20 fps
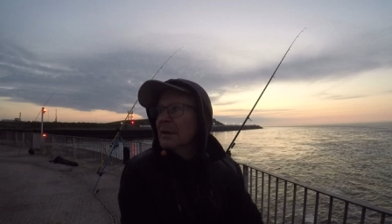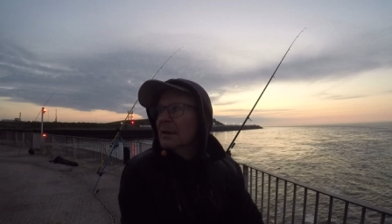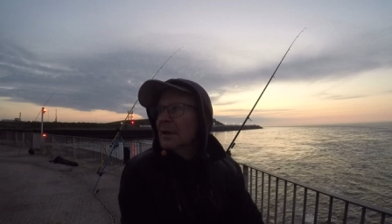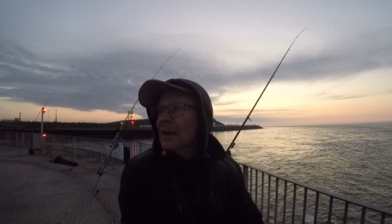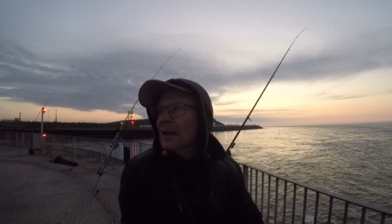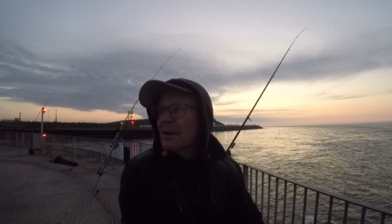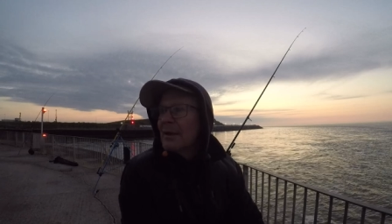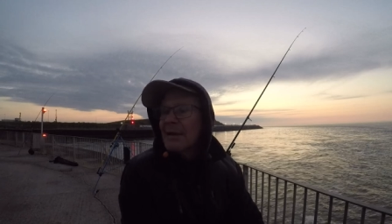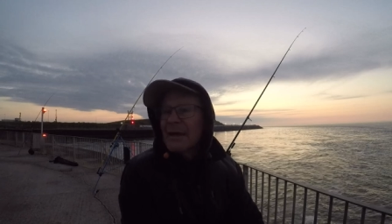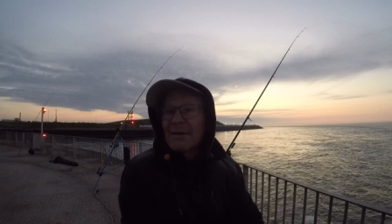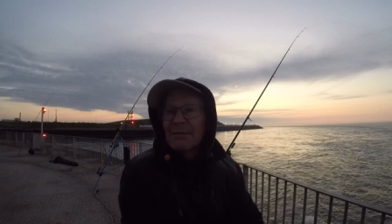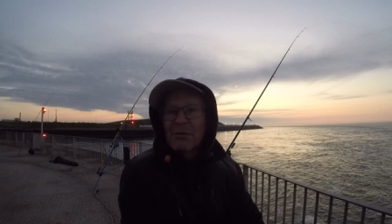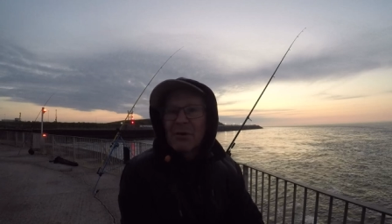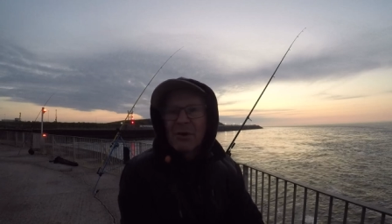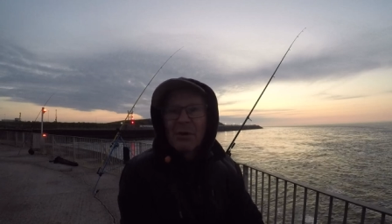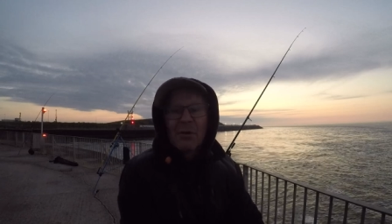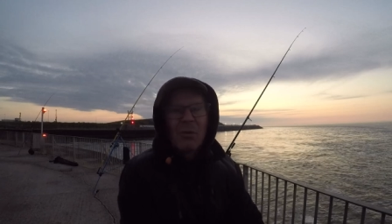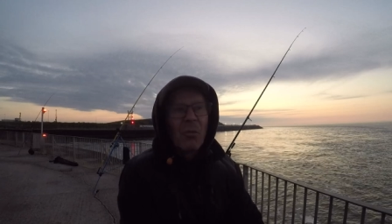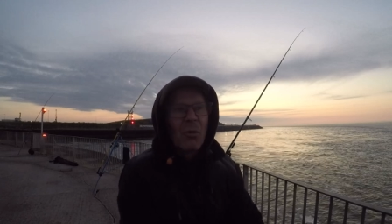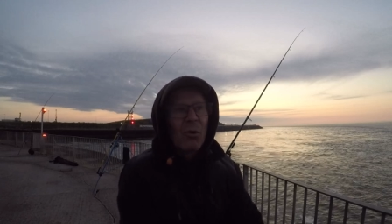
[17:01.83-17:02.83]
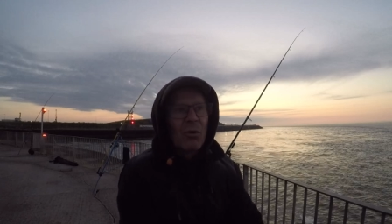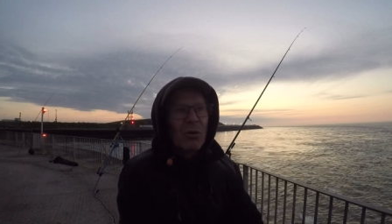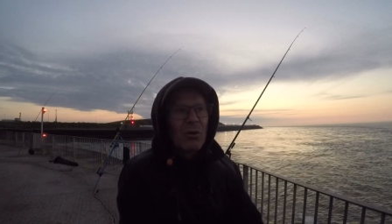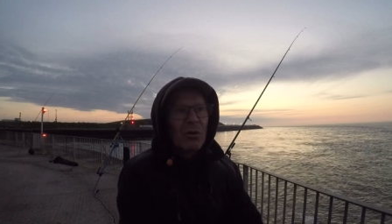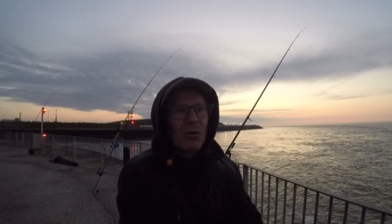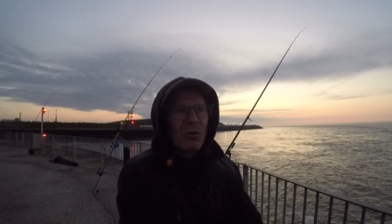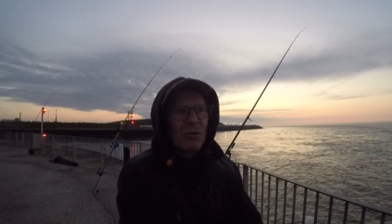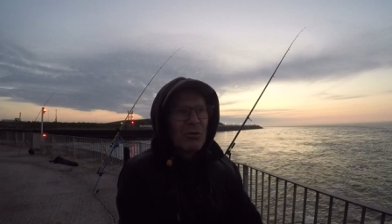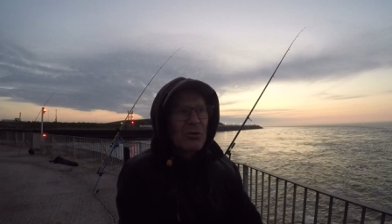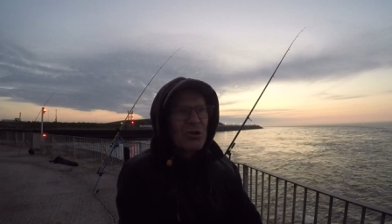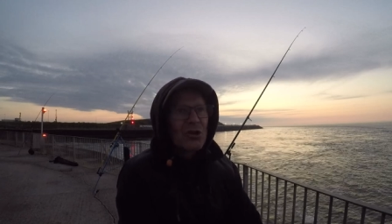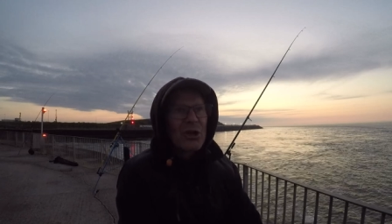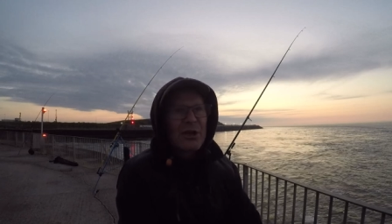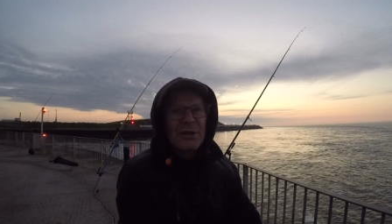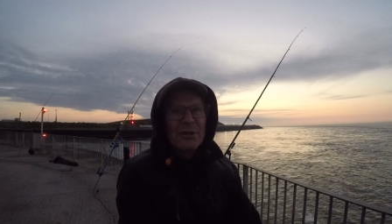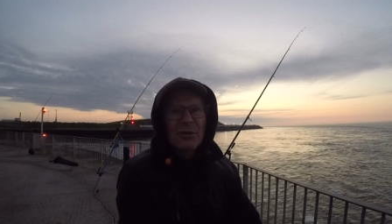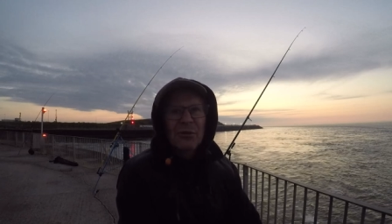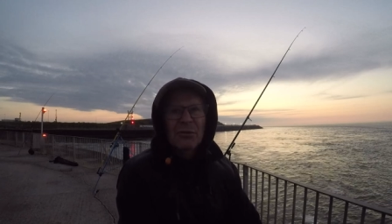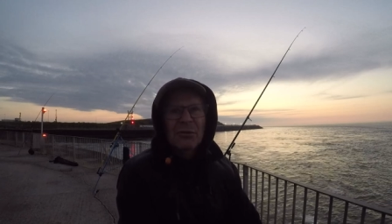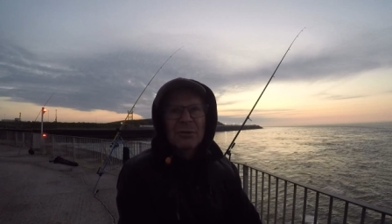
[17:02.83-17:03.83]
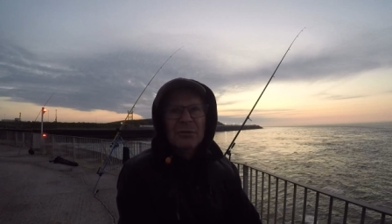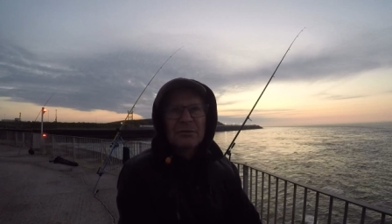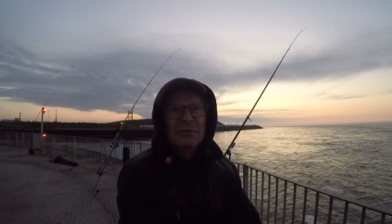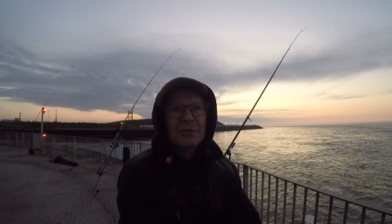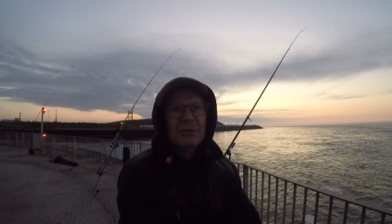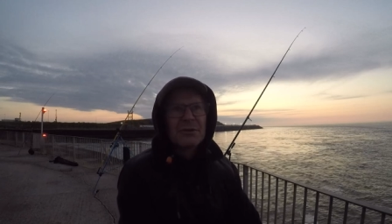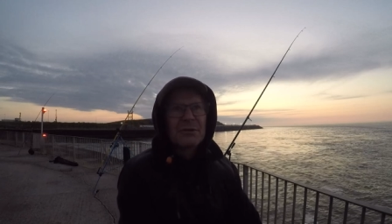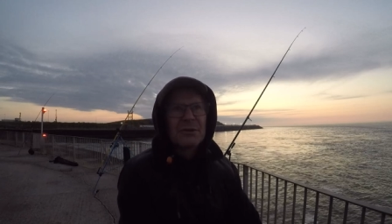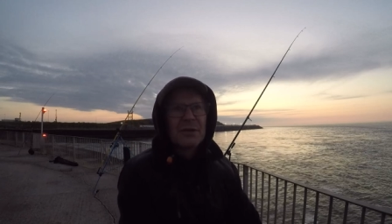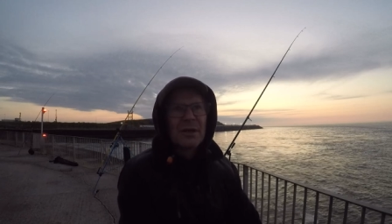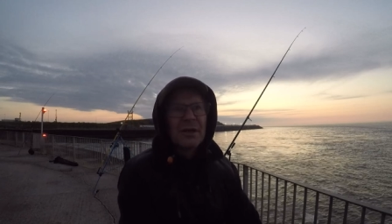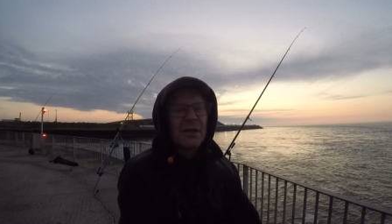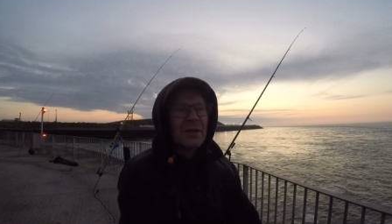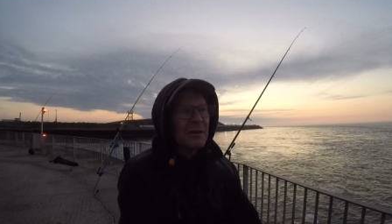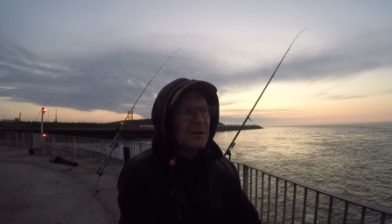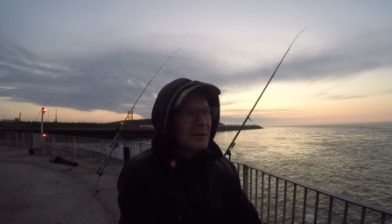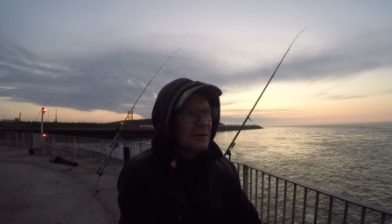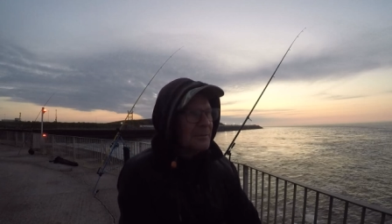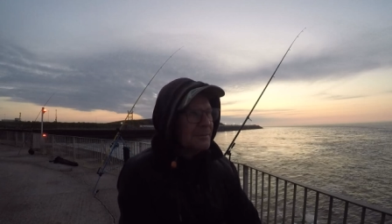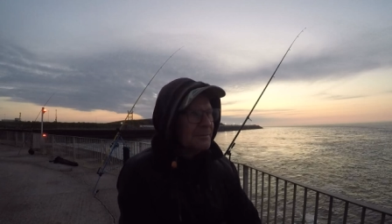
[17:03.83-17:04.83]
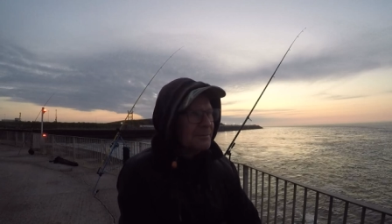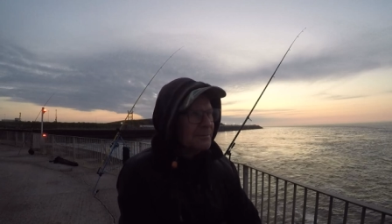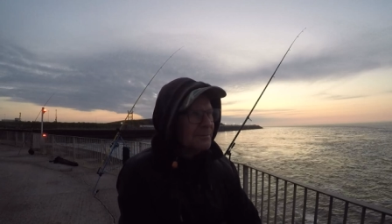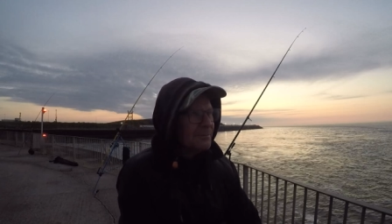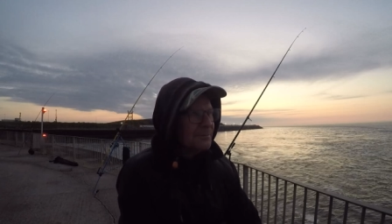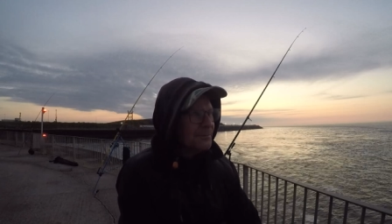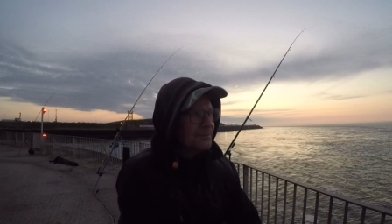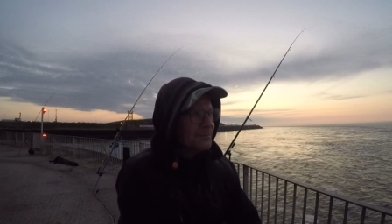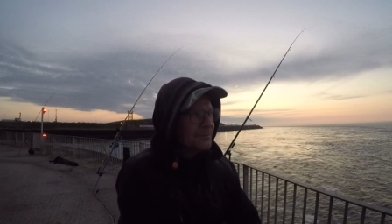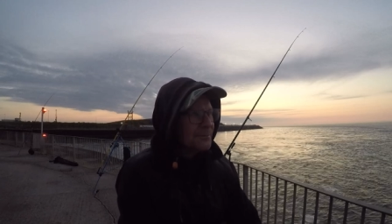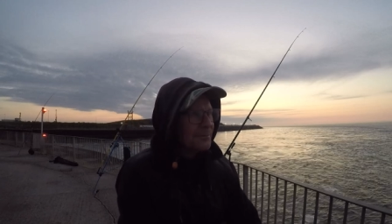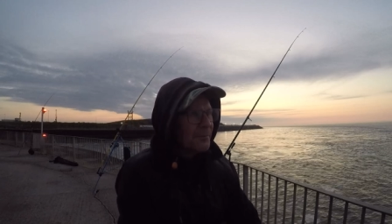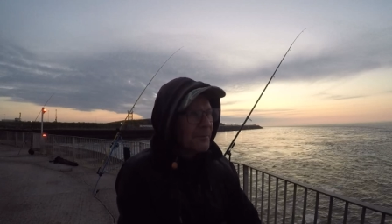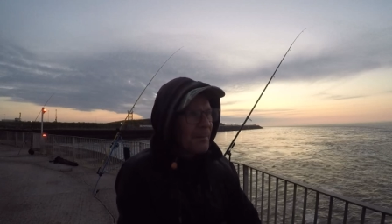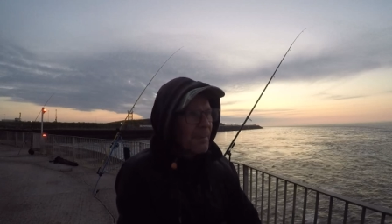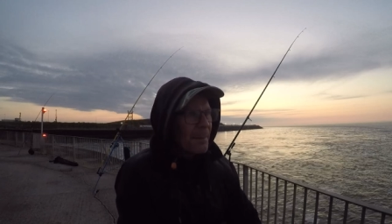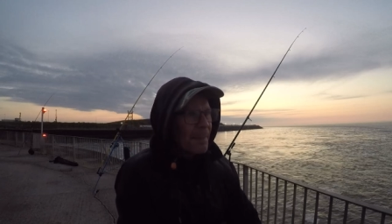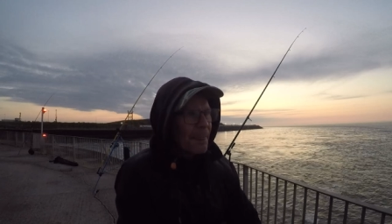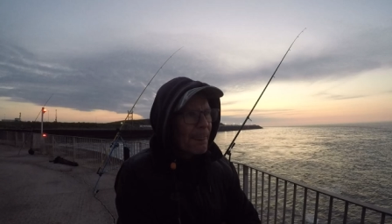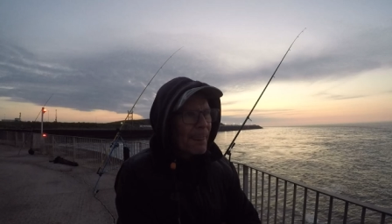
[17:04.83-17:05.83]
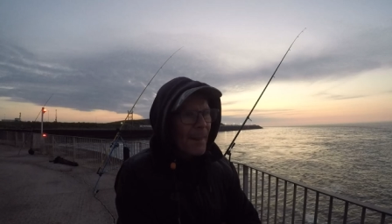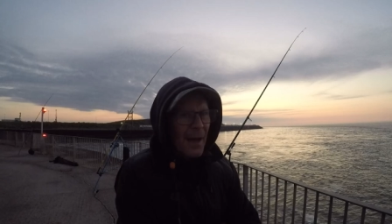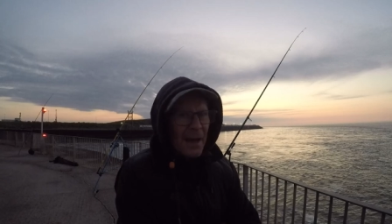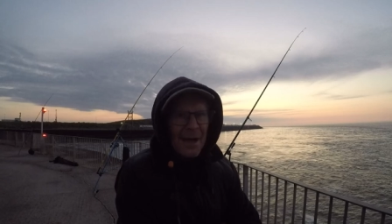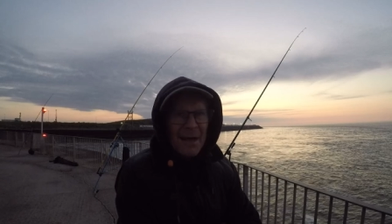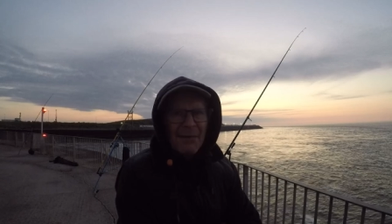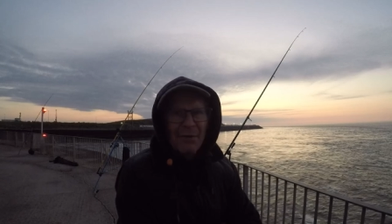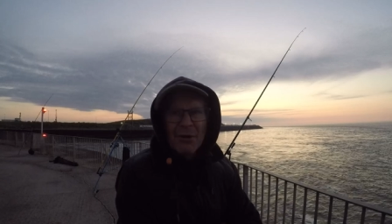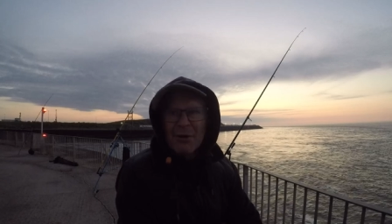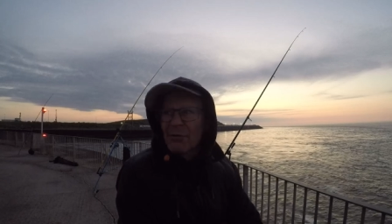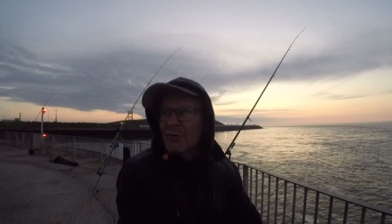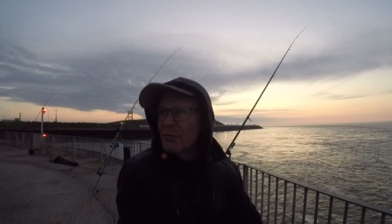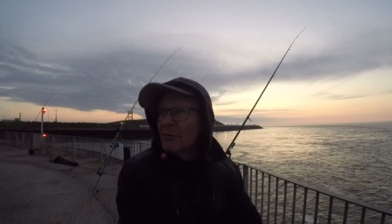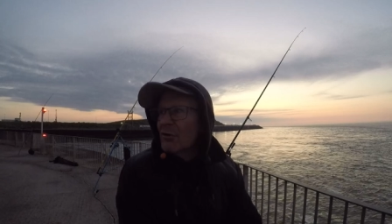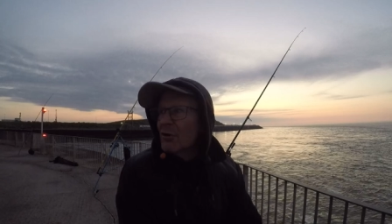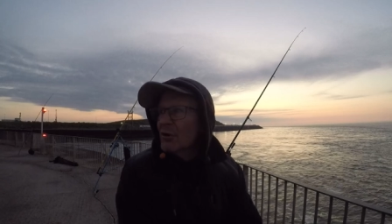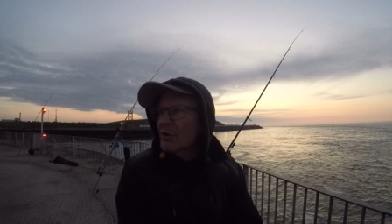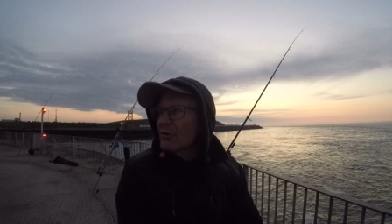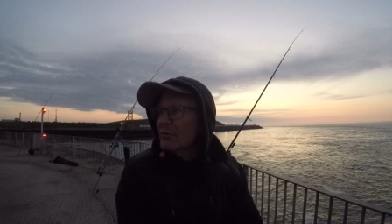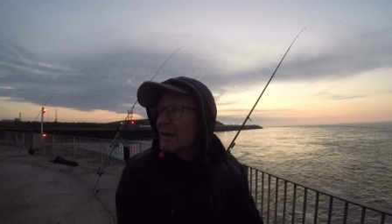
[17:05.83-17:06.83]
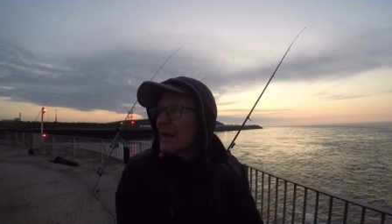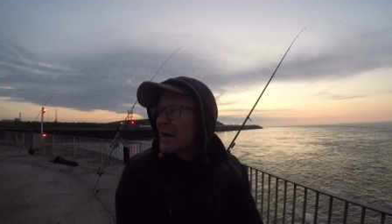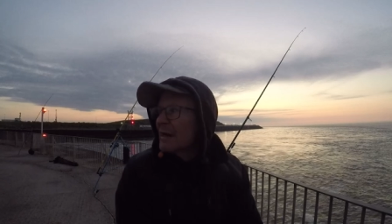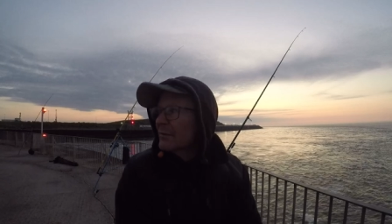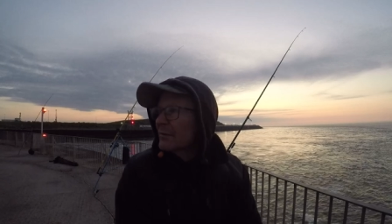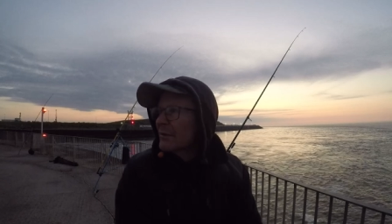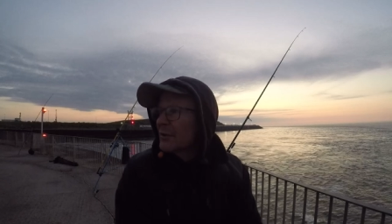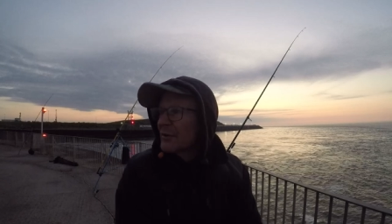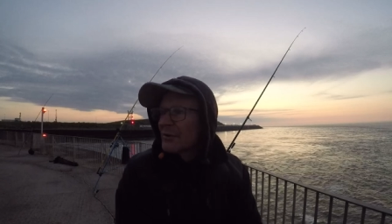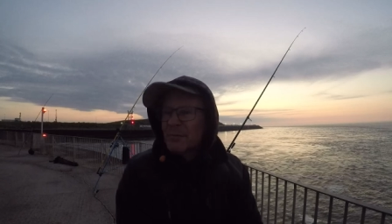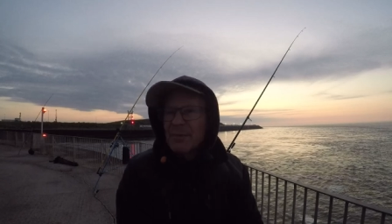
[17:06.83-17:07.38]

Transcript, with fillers: and then have a walk along the shingle and just uh, I'll have another route around for the